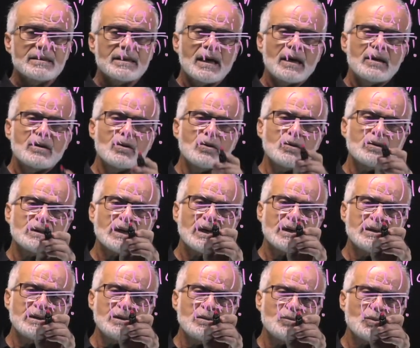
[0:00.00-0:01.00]
And note, I
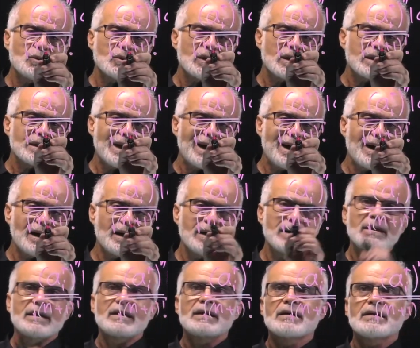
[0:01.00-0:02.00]
didn't put an I
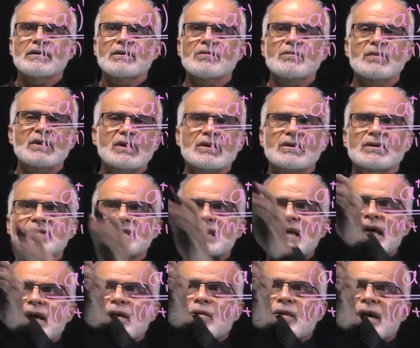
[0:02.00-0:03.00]
here because
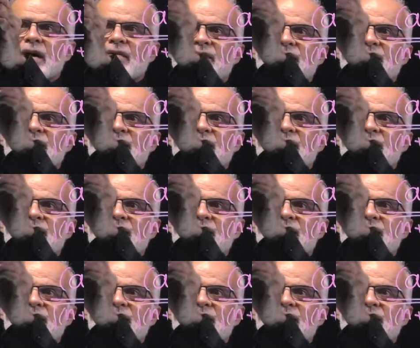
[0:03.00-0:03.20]
we have